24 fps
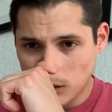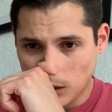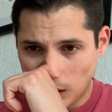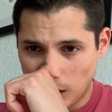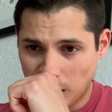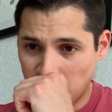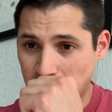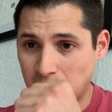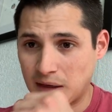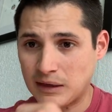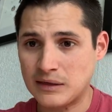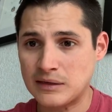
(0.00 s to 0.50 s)

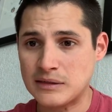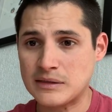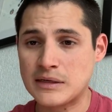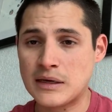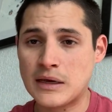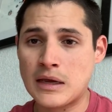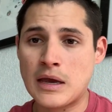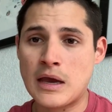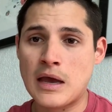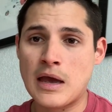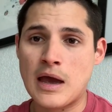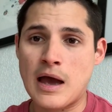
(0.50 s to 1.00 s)
And
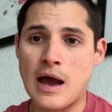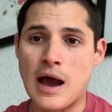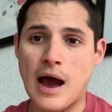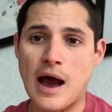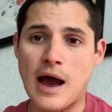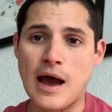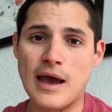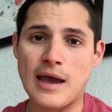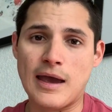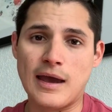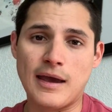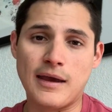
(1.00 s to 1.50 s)

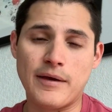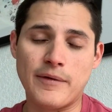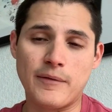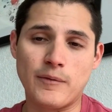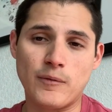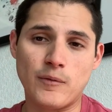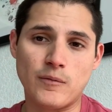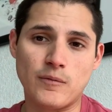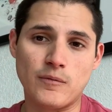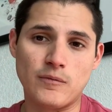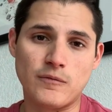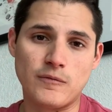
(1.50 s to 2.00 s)
I
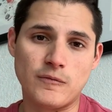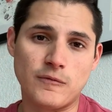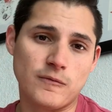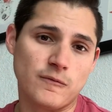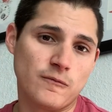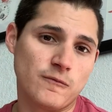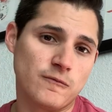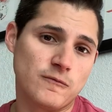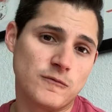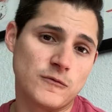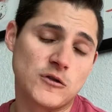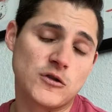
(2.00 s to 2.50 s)

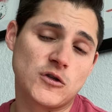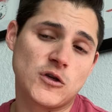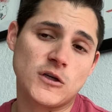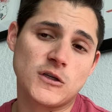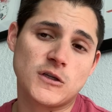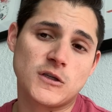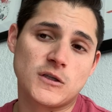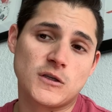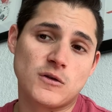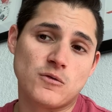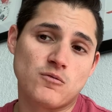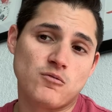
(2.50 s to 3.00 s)

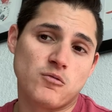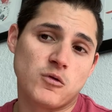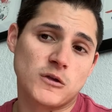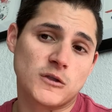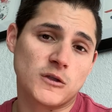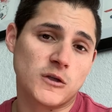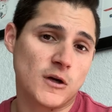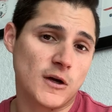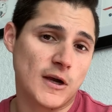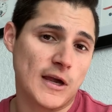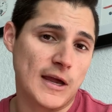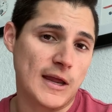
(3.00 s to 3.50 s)
just was
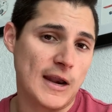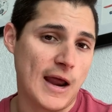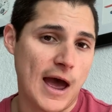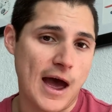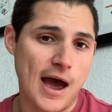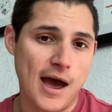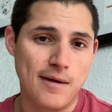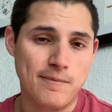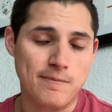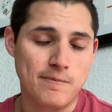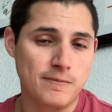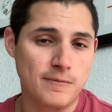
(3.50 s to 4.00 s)
looking
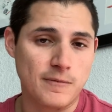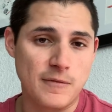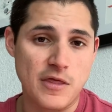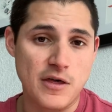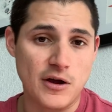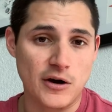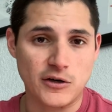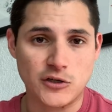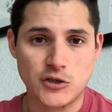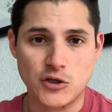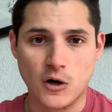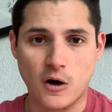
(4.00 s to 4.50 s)
at
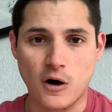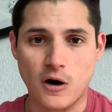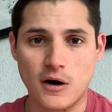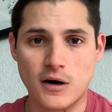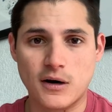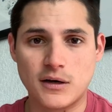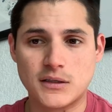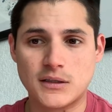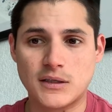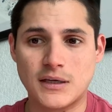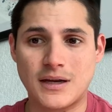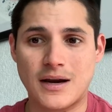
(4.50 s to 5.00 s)
their
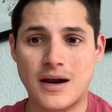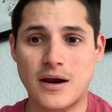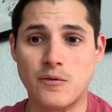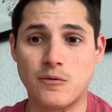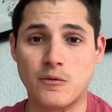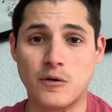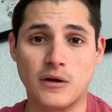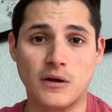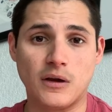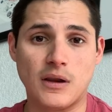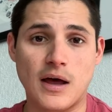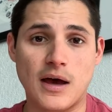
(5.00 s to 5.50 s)
charts, and I
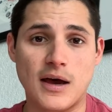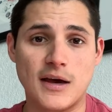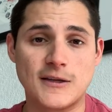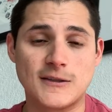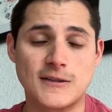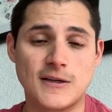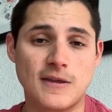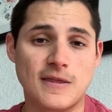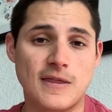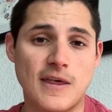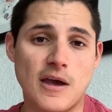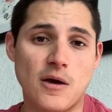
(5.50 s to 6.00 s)
realized
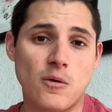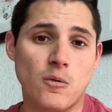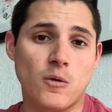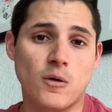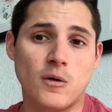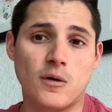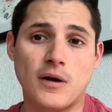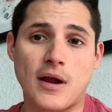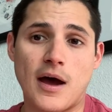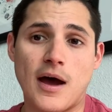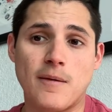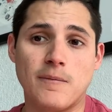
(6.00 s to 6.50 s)
that they
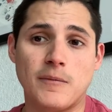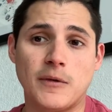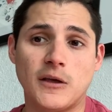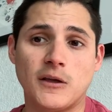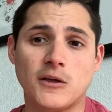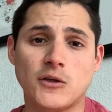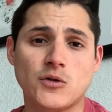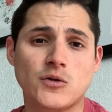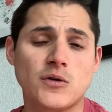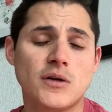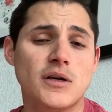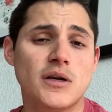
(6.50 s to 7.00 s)
were not
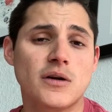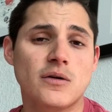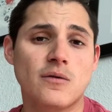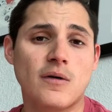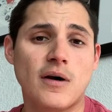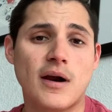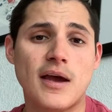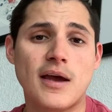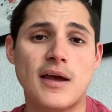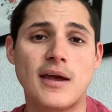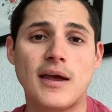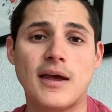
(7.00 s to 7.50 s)
being treated
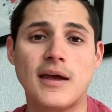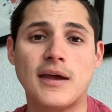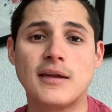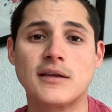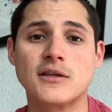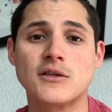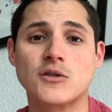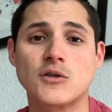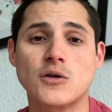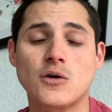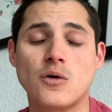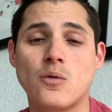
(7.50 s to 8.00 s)
right.
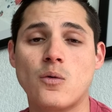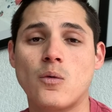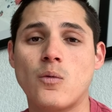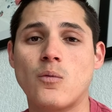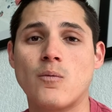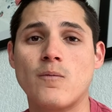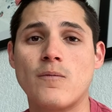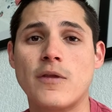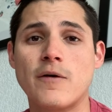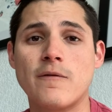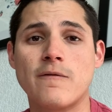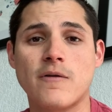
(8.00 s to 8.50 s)
And so
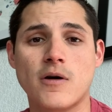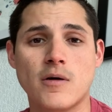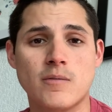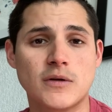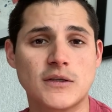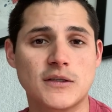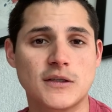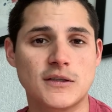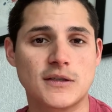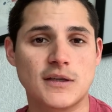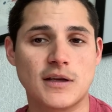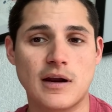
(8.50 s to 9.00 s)
the
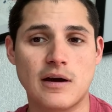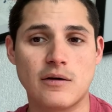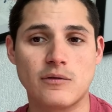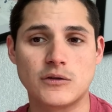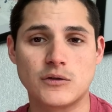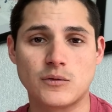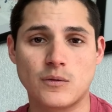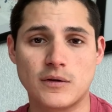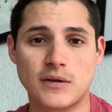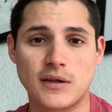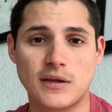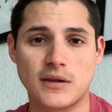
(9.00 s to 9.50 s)
pharmacists that I
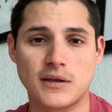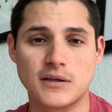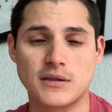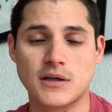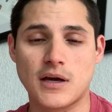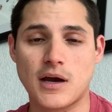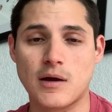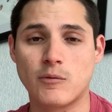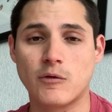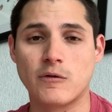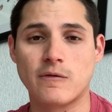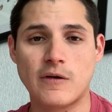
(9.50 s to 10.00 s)
was with at the
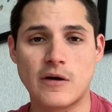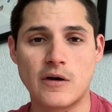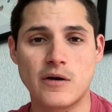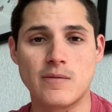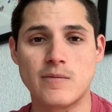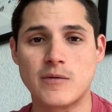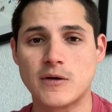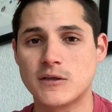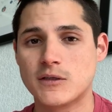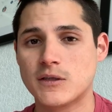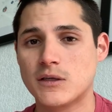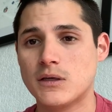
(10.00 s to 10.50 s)
time were very
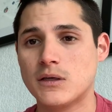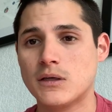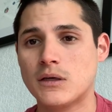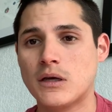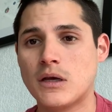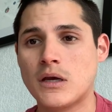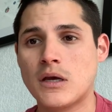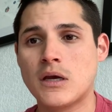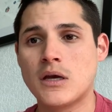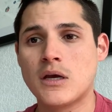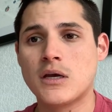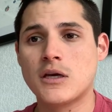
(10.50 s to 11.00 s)
busy.
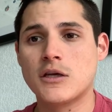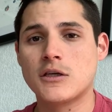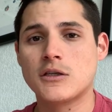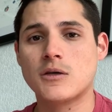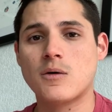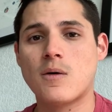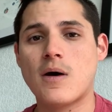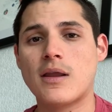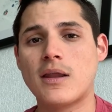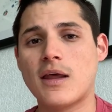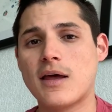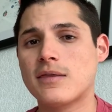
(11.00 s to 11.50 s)

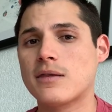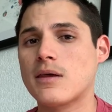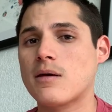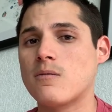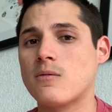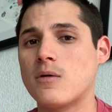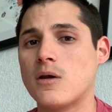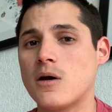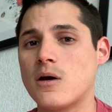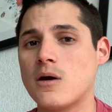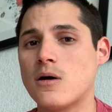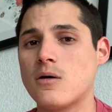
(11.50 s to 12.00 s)
So I let
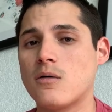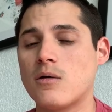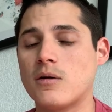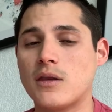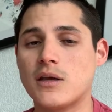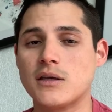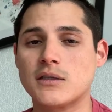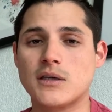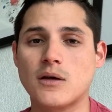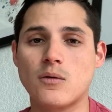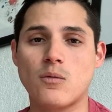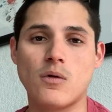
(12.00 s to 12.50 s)
them know, and
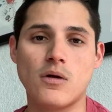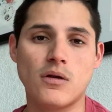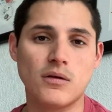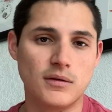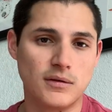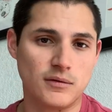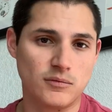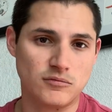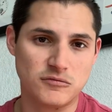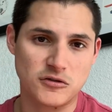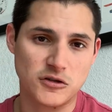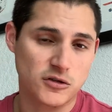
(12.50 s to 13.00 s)
they said, well,
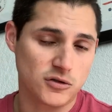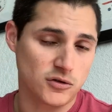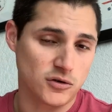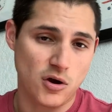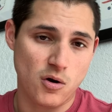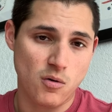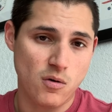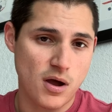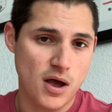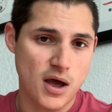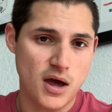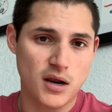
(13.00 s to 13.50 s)
just
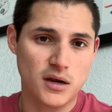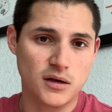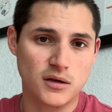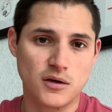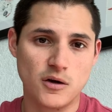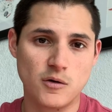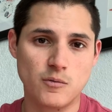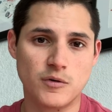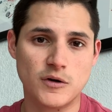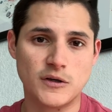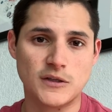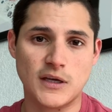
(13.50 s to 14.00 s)
go ahead and
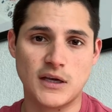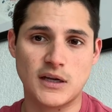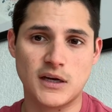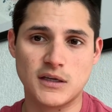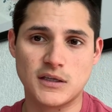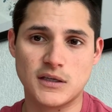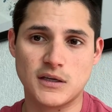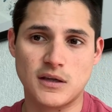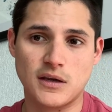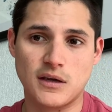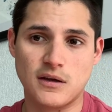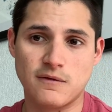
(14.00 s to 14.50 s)
go present it
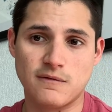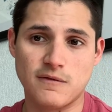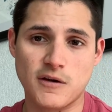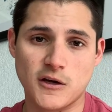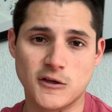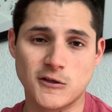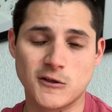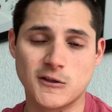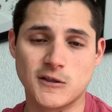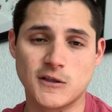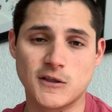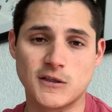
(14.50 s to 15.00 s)
to the
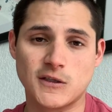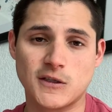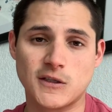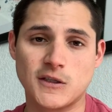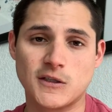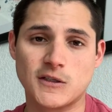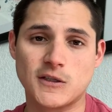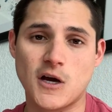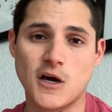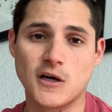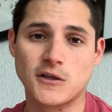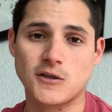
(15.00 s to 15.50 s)
infectious
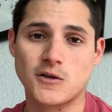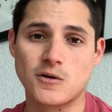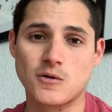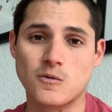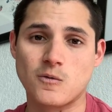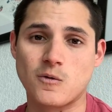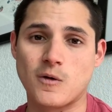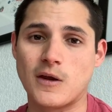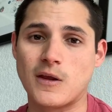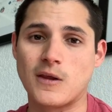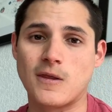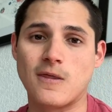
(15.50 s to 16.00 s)
disease doctor
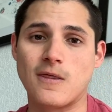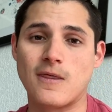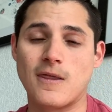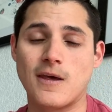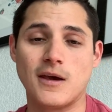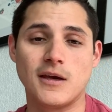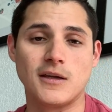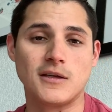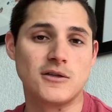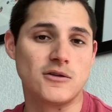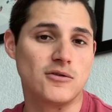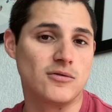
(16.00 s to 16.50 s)
when
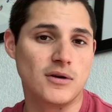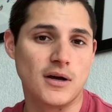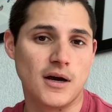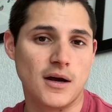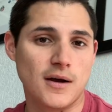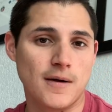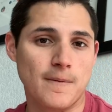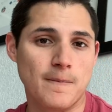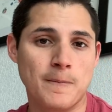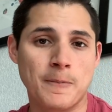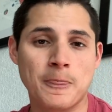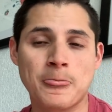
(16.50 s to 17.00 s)
they do
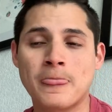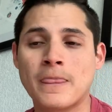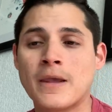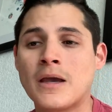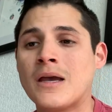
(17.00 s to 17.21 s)
come.